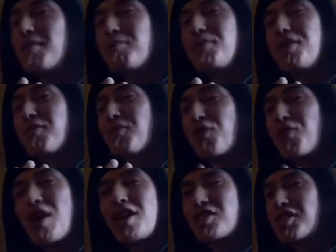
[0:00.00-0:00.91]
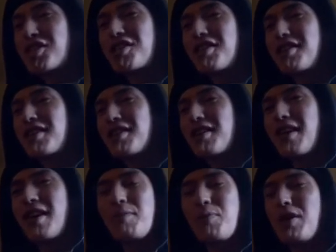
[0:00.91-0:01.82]
being fresh,
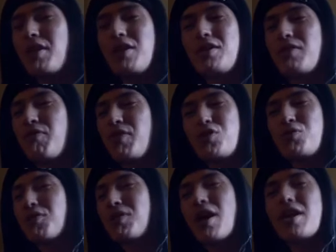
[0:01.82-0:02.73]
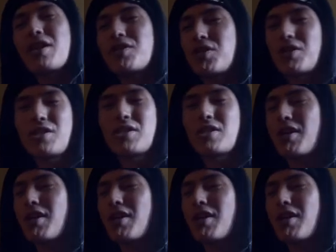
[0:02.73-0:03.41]
and being individual. Like, it's just...